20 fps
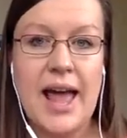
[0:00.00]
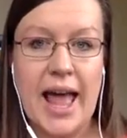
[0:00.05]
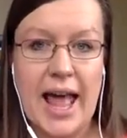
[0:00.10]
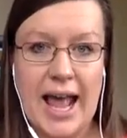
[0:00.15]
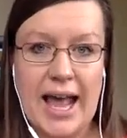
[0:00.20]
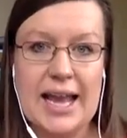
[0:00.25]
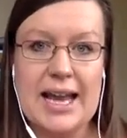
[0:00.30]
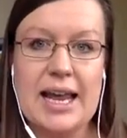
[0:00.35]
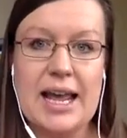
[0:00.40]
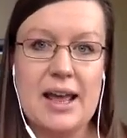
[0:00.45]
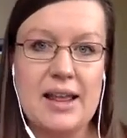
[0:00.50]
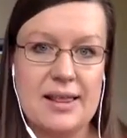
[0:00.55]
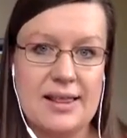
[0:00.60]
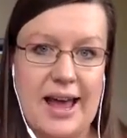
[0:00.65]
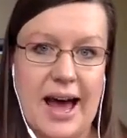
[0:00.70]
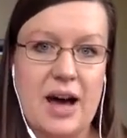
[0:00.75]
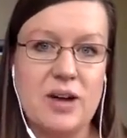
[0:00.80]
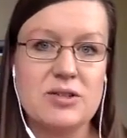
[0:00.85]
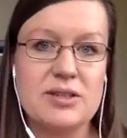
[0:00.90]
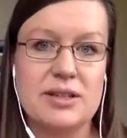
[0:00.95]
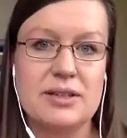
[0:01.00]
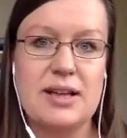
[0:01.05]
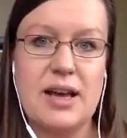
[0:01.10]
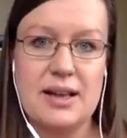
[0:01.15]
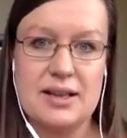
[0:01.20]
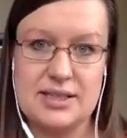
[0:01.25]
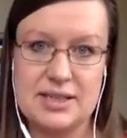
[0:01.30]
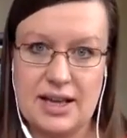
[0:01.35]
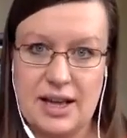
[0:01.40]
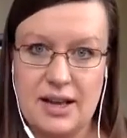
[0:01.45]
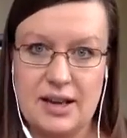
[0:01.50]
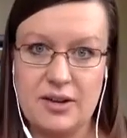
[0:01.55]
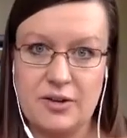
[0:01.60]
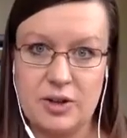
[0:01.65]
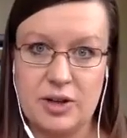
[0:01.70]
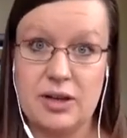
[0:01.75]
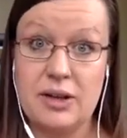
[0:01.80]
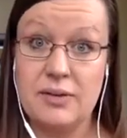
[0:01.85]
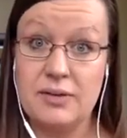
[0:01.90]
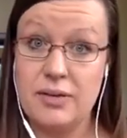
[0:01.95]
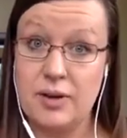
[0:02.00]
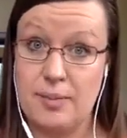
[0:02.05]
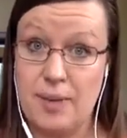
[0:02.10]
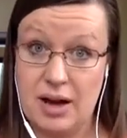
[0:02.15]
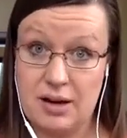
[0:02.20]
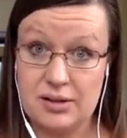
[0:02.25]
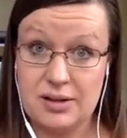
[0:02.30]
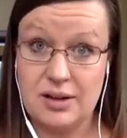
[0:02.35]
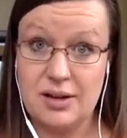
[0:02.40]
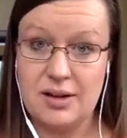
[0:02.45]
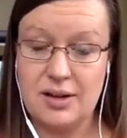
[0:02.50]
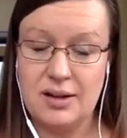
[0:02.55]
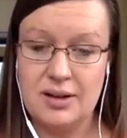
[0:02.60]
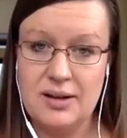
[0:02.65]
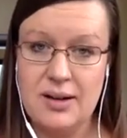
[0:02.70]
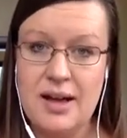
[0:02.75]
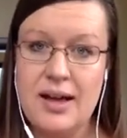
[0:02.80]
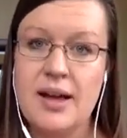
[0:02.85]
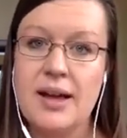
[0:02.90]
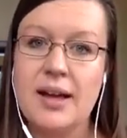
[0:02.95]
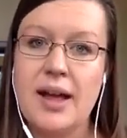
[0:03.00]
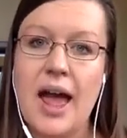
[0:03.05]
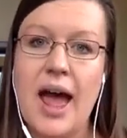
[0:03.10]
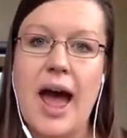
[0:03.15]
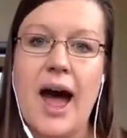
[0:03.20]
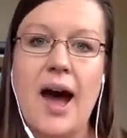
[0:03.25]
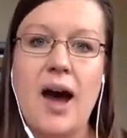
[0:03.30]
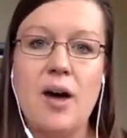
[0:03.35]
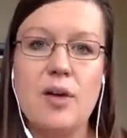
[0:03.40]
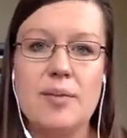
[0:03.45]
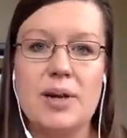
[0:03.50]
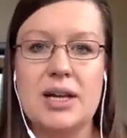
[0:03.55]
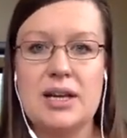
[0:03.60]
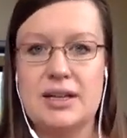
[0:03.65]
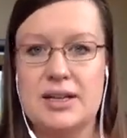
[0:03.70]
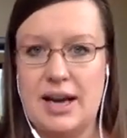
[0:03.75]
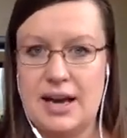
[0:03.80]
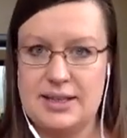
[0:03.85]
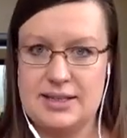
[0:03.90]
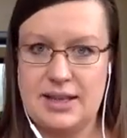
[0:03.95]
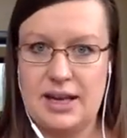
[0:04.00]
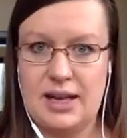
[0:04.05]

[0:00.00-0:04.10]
88,000 deaths annually from alcohol. How many deaths